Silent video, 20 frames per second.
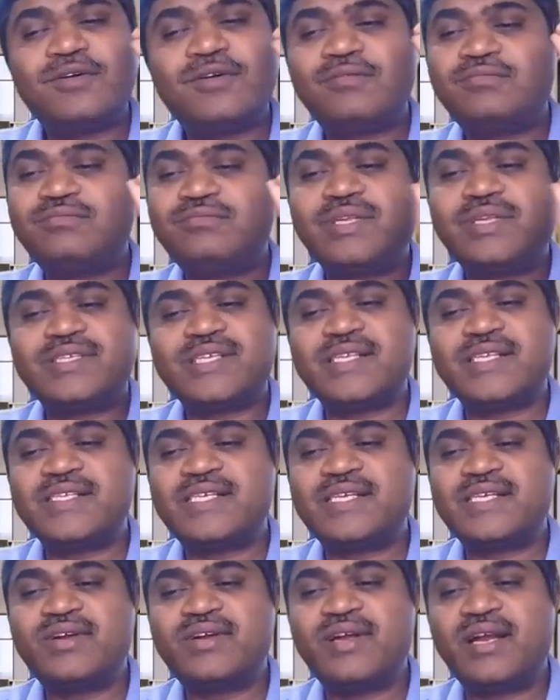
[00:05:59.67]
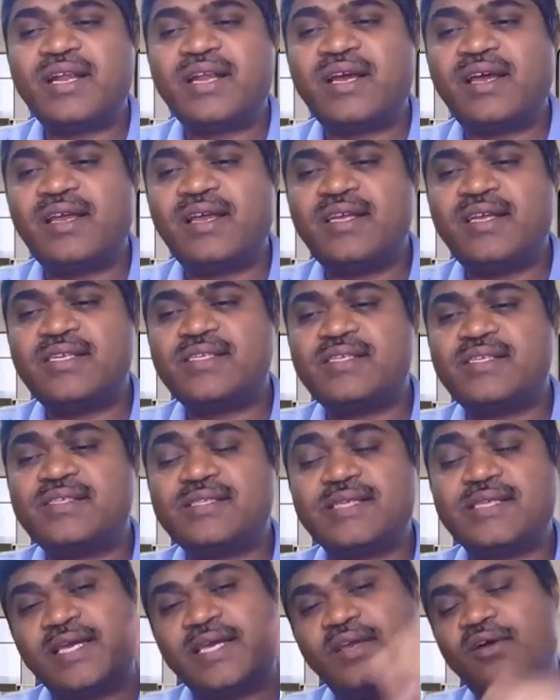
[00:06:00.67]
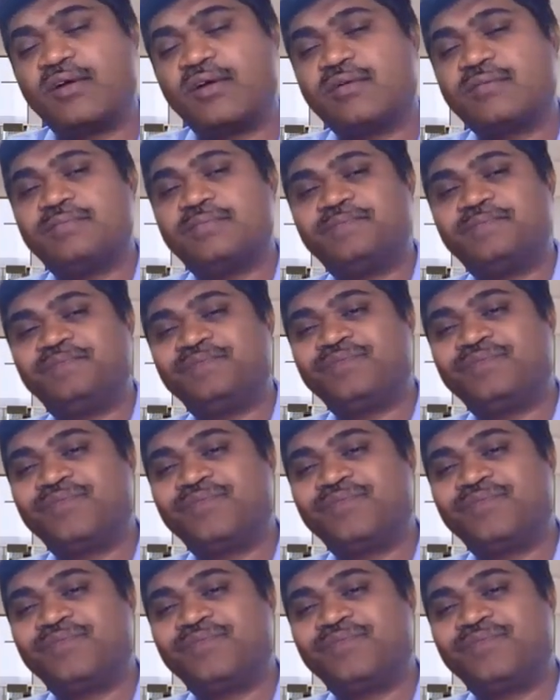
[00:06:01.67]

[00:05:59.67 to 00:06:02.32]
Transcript: So the sensitive data is secure.